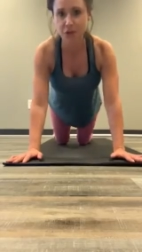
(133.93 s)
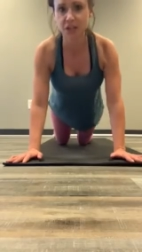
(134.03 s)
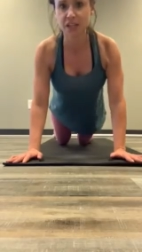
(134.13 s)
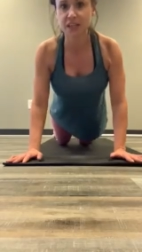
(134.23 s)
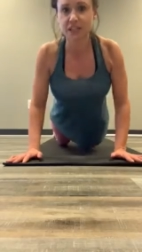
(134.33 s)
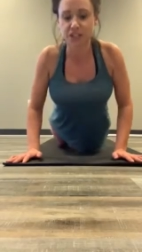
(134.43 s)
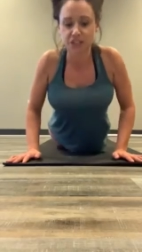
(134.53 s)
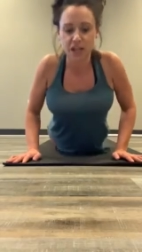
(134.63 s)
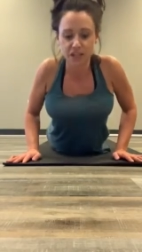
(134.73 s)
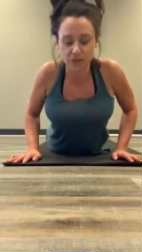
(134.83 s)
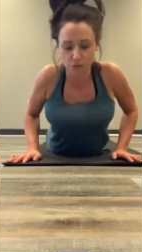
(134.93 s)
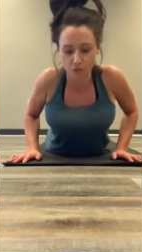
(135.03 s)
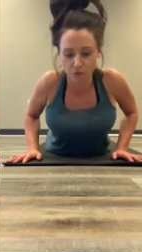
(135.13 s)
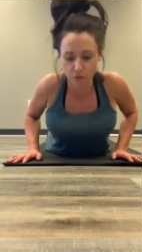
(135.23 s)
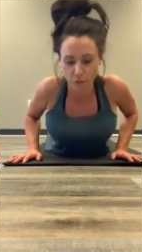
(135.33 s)
You're going to let the chest
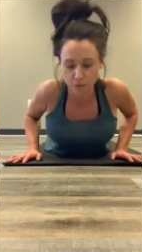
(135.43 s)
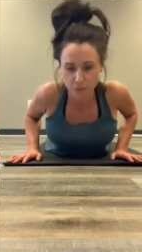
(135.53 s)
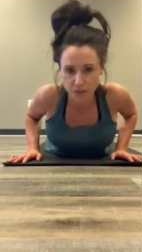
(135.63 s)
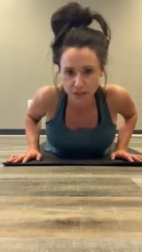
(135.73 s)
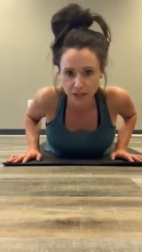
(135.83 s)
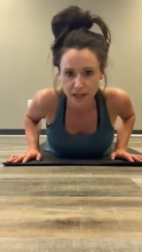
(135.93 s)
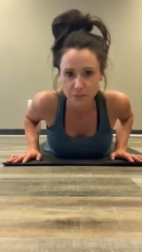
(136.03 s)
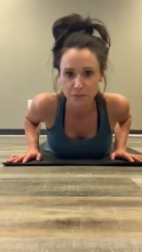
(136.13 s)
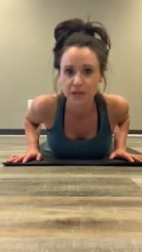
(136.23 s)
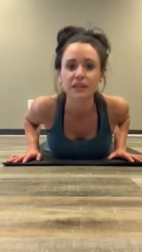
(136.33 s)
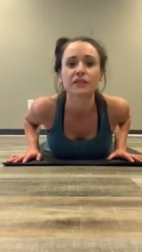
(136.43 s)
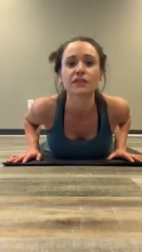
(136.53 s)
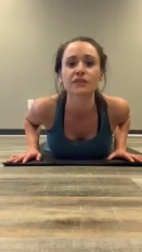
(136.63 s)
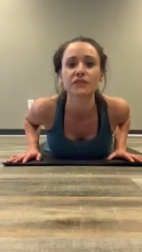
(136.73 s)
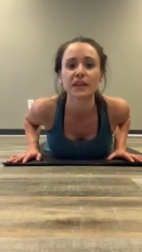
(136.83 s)
roll forward and bring the
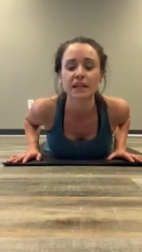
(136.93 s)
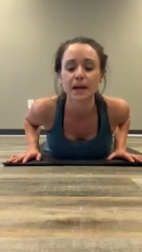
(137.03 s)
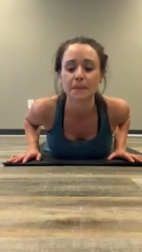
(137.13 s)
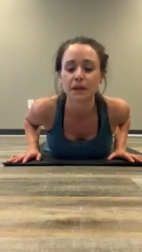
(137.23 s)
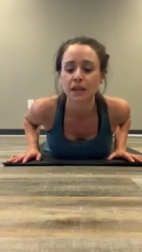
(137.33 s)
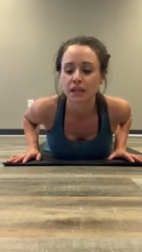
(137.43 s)
feet up.